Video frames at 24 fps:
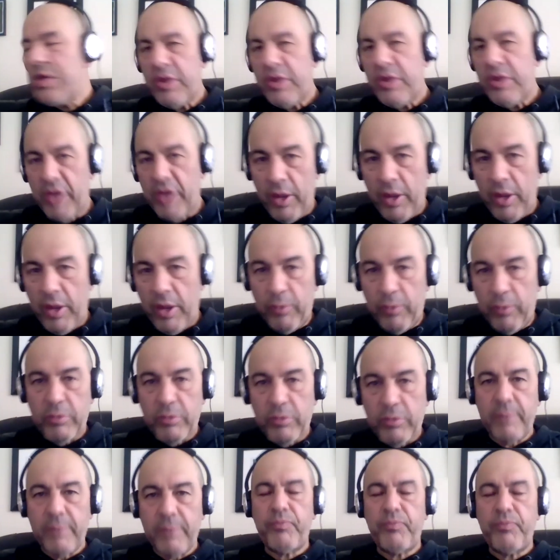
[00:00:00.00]
you
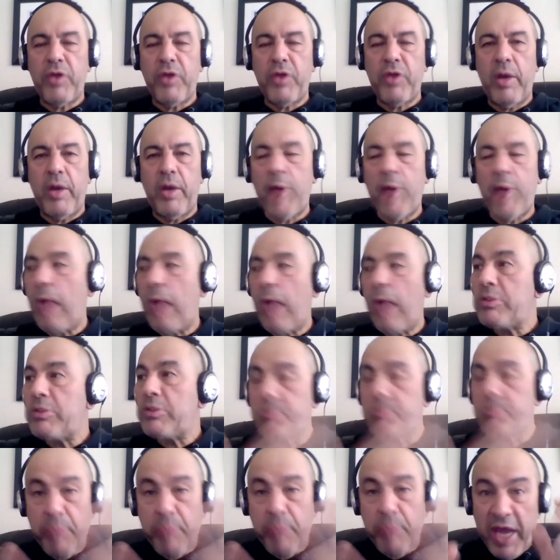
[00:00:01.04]
know I was
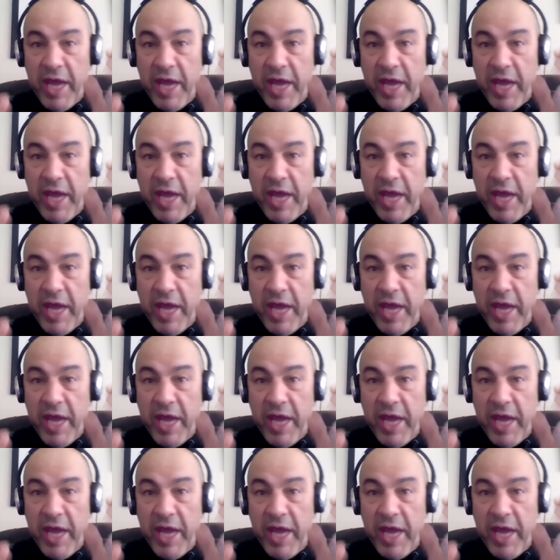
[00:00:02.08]
being